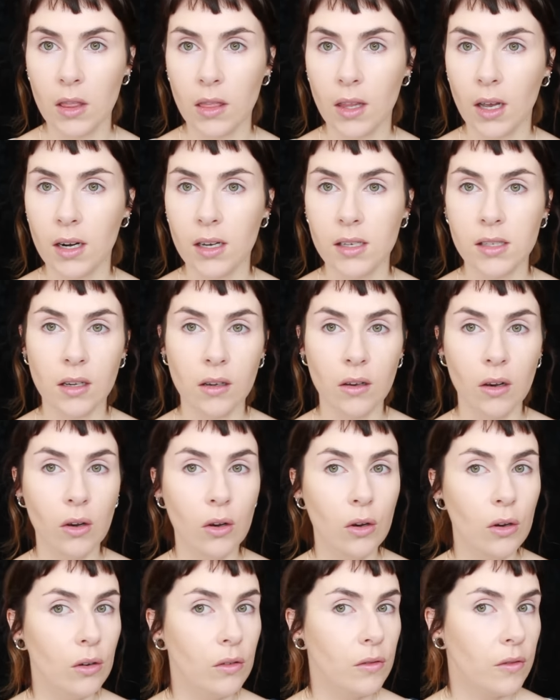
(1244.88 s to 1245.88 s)
That is a
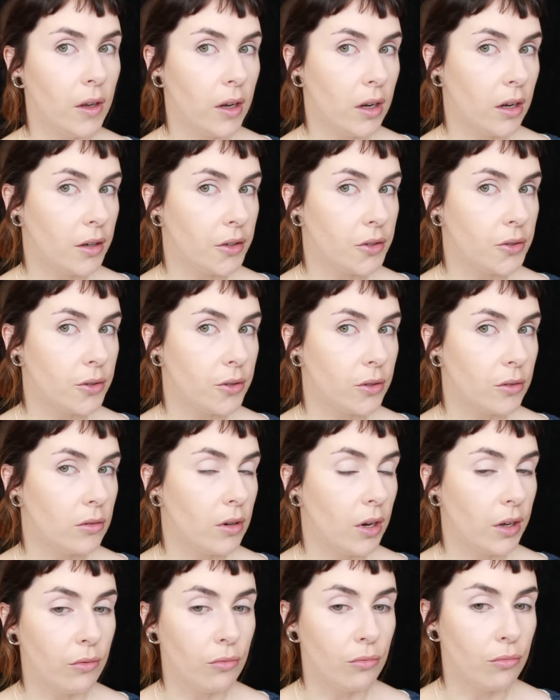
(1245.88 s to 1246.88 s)
lovely contour though,
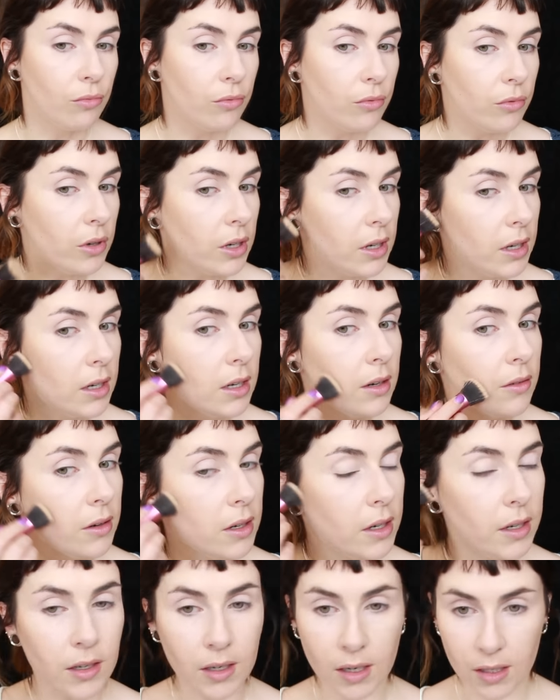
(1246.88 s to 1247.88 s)
like really,
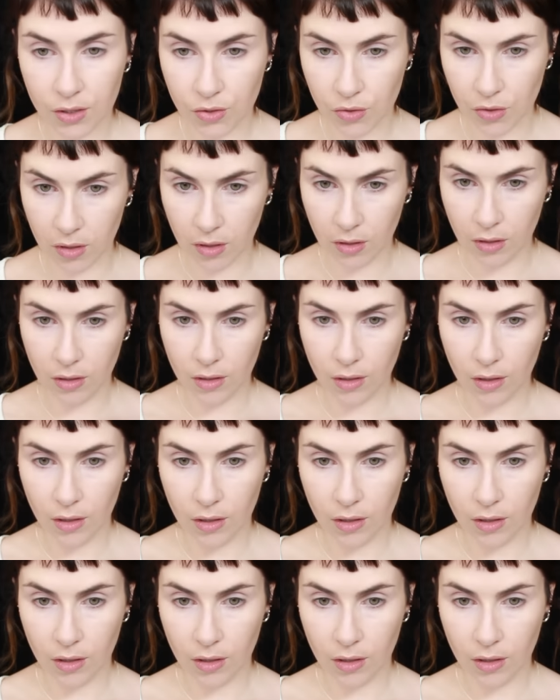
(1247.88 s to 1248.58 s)
really natural.